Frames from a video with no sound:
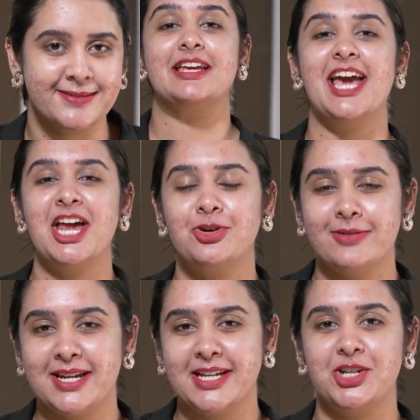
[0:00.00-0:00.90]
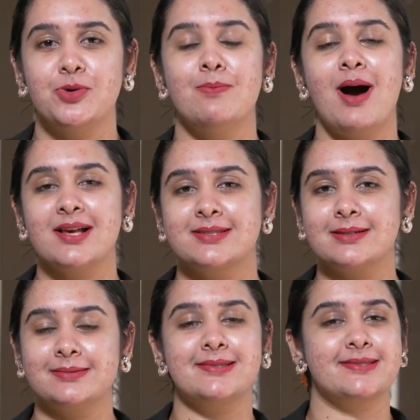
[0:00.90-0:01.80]
Get ready to
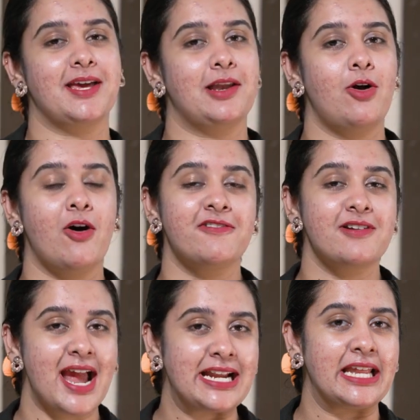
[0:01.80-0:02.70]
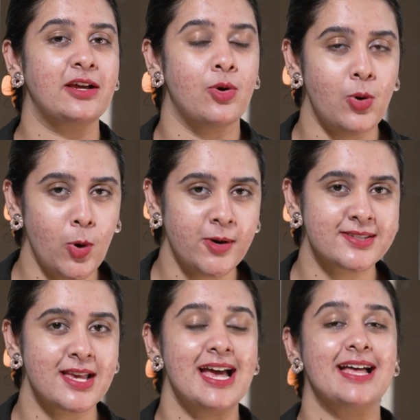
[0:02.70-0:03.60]
master the skill of writing hooks
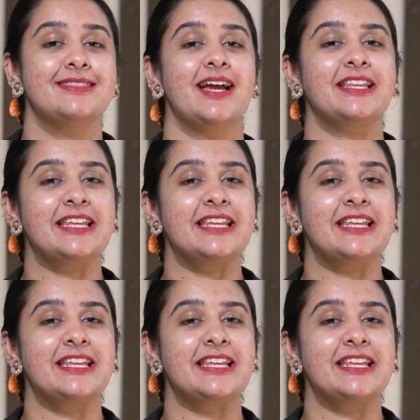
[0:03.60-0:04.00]
that